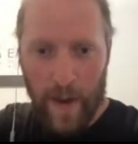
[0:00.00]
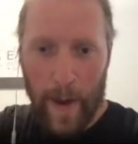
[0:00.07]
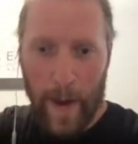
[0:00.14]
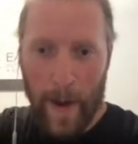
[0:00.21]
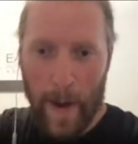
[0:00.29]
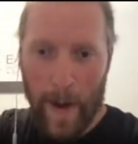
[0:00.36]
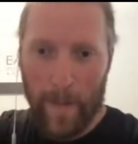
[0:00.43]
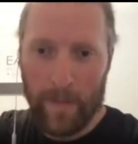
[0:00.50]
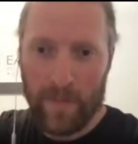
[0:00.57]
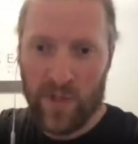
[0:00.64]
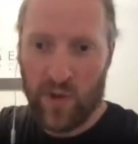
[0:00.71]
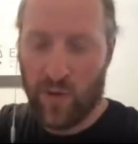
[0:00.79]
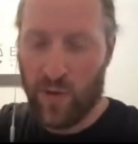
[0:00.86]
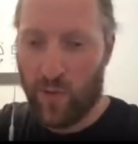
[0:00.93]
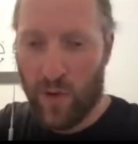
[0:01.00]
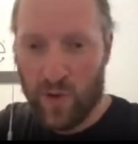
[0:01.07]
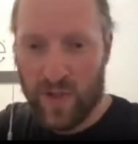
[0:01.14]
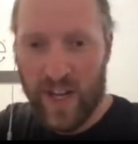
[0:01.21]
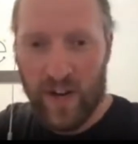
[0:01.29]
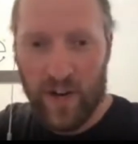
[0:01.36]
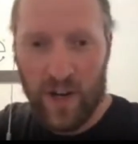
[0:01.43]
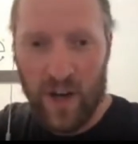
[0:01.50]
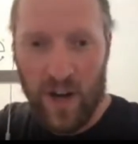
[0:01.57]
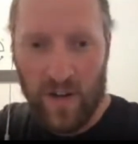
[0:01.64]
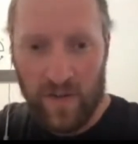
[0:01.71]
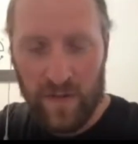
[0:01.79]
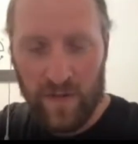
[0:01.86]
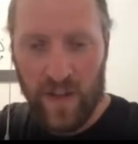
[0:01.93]
So the rotator
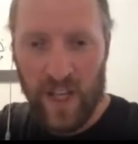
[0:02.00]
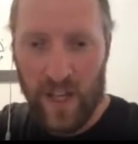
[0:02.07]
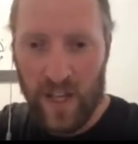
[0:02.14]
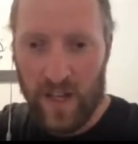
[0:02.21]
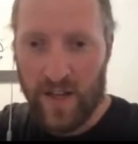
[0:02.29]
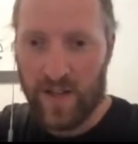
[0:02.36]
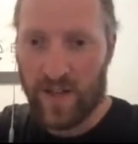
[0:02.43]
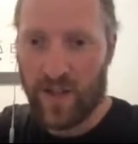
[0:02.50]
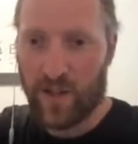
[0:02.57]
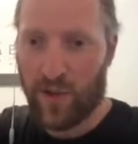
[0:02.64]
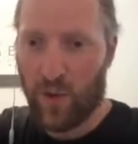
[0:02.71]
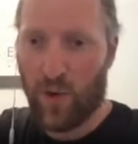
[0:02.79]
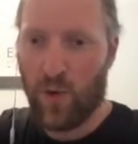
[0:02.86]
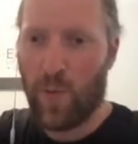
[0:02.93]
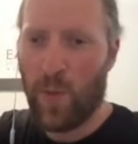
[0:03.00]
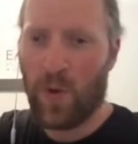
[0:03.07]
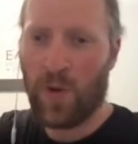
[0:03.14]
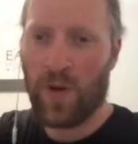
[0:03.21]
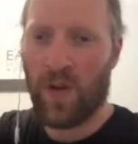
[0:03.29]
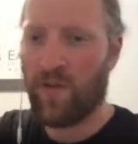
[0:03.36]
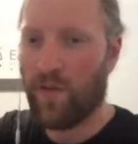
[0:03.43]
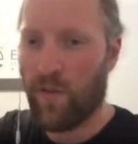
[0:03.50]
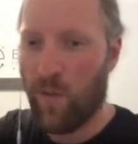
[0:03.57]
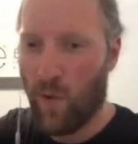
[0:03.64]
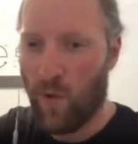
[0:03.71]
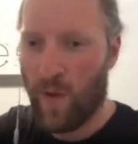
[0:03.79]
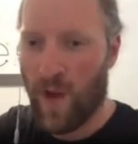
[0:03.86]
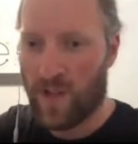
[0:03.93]
cuff is a group of
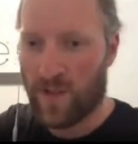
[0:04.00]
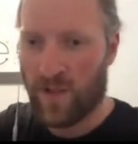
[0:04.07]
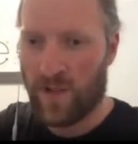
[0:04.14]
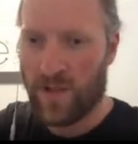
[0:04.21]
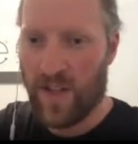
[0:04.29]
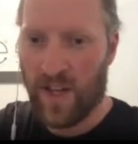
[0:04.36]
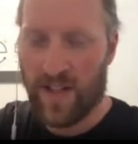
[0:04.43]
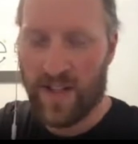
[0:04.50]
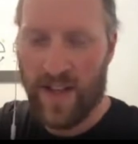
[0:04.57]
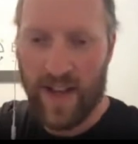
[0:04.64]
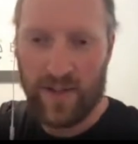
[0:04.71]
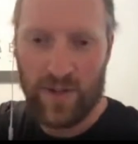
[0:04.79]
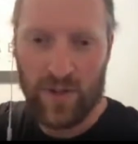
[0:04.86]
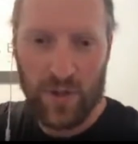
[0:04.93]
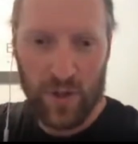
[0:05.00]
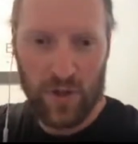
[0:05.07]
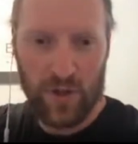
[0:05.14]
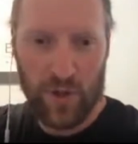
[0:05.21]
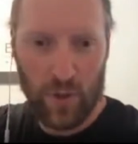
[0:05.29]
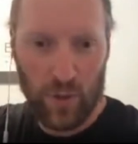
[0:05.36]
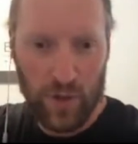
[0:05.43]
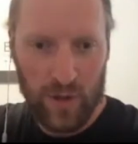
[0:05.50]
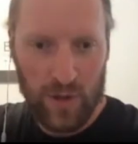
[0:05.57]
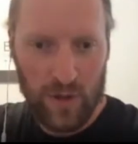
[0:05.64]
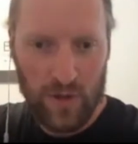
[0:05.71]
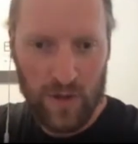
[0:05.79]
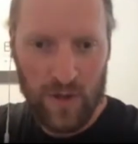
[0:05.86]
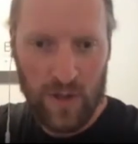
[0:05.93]
four muscles that attach to your shoulder